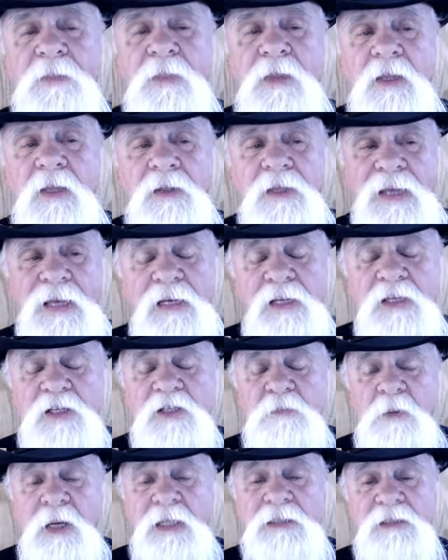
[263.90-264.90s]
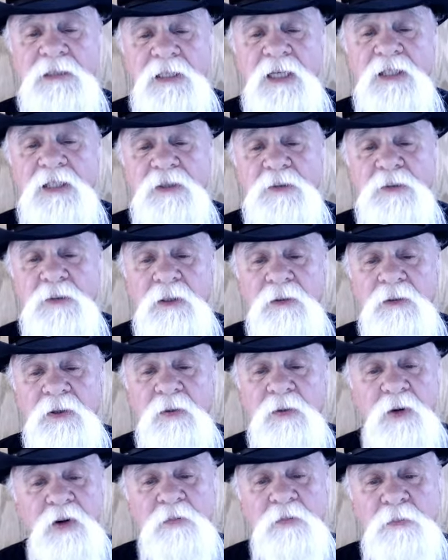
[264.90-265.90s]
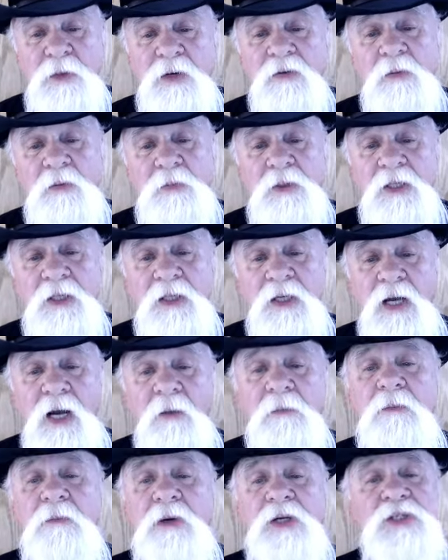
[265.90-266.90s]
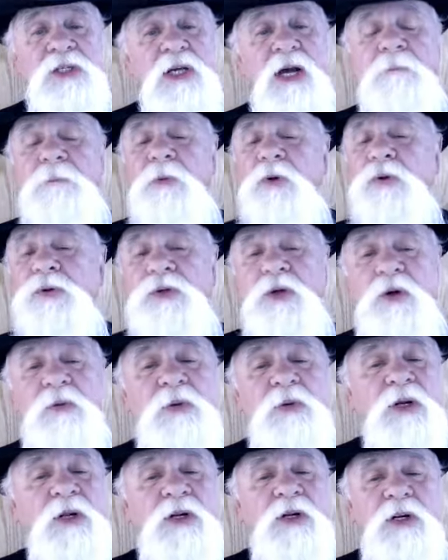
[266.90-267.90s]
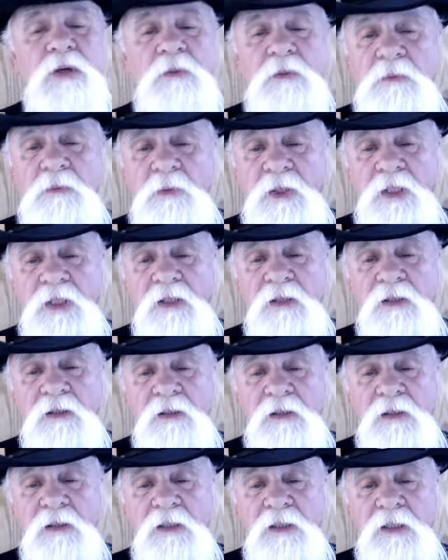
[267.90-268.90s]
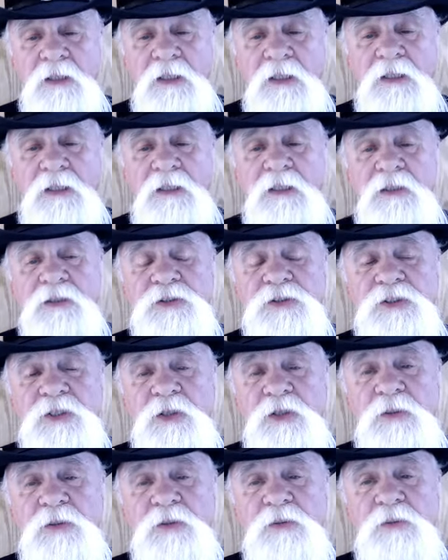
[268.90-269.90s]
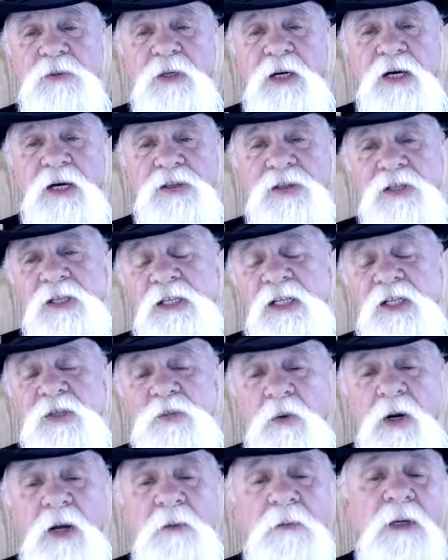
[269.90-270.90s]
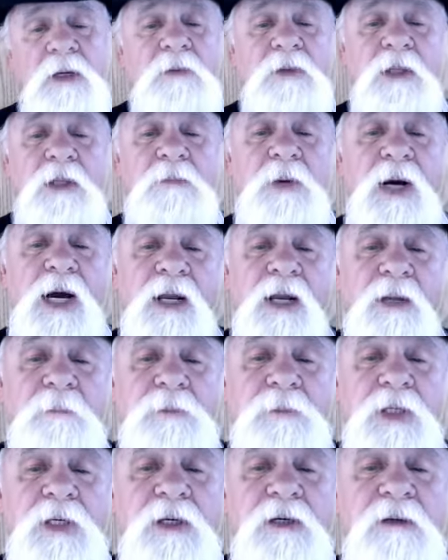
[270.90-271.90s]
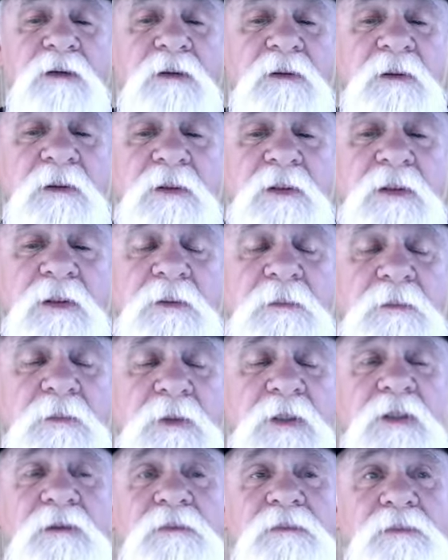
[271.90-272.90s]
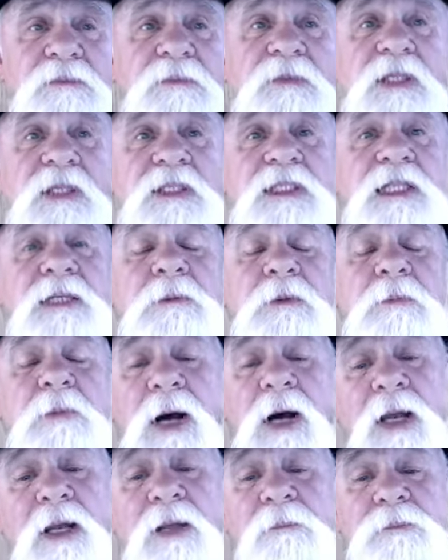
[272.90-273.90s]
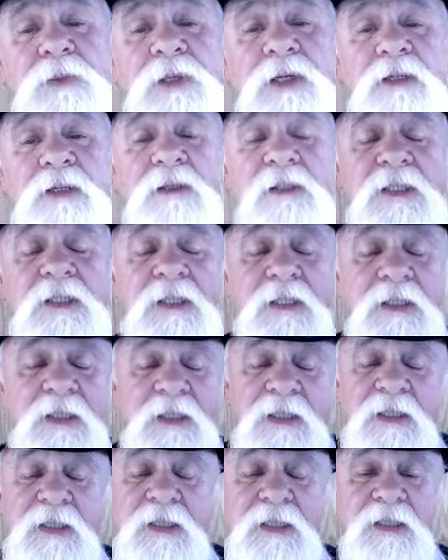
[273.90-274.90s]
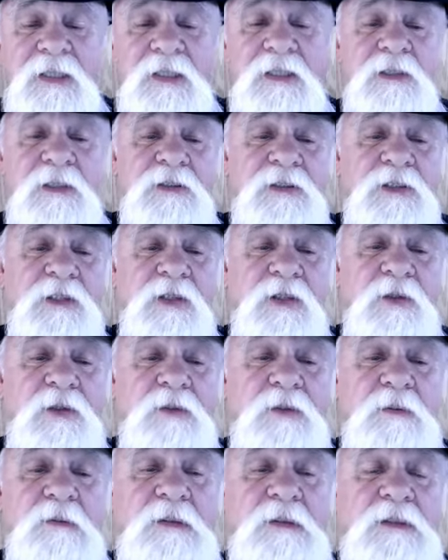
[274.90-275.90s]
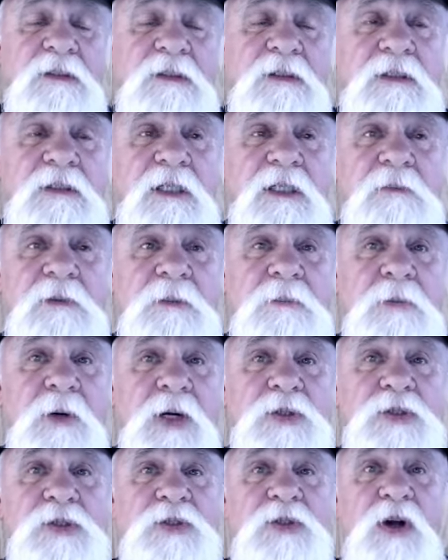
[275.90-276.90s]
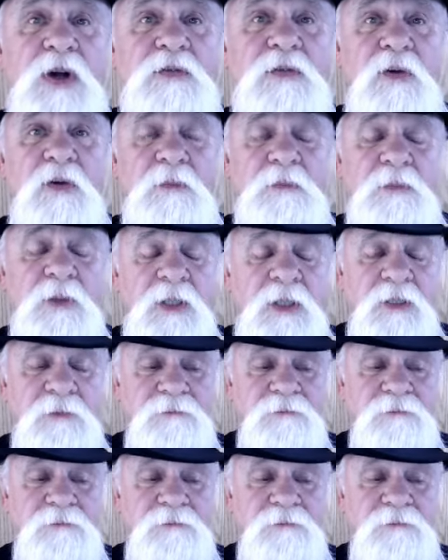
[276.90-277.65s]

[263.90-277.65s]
That is my sanctuary away from everybody. I'm at my shop. There's nobody in there but me. So I think that's why maybe they pile up there but they seem to pile up there. So some of the pressure's off on me.